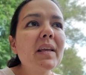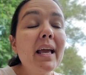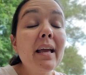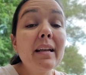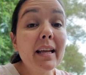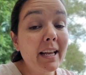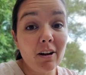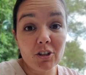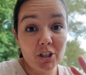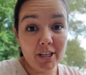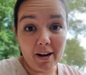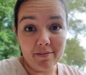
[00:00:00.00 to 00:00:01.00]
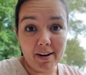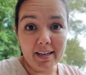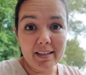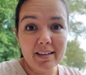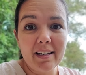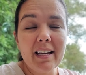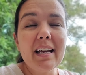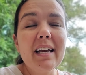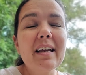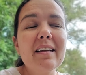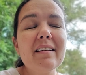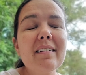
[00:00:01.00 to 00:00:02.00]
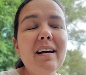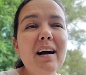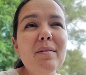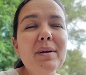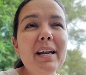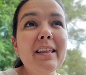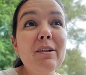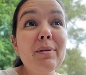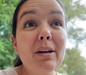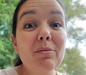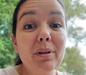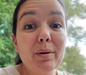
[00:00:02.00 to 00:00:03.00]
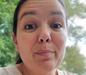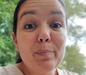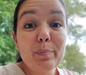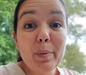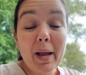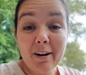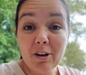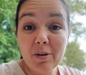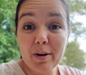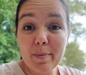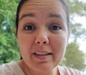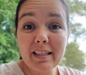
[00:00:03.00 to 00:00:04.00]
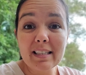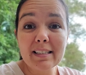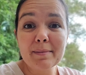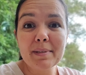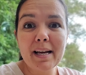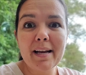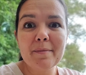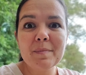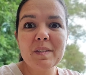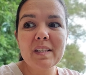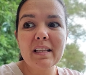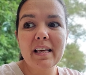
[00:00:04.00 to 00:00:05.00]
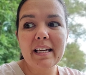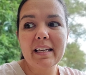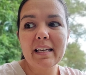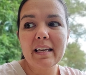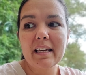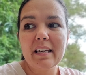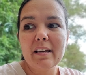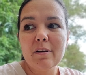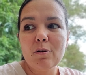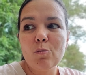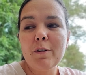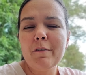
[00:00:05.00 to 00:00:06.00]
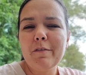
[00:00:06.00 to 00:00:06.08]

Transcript: And it all turned out fine. And I think we get really paranoid about that sometimes, that like we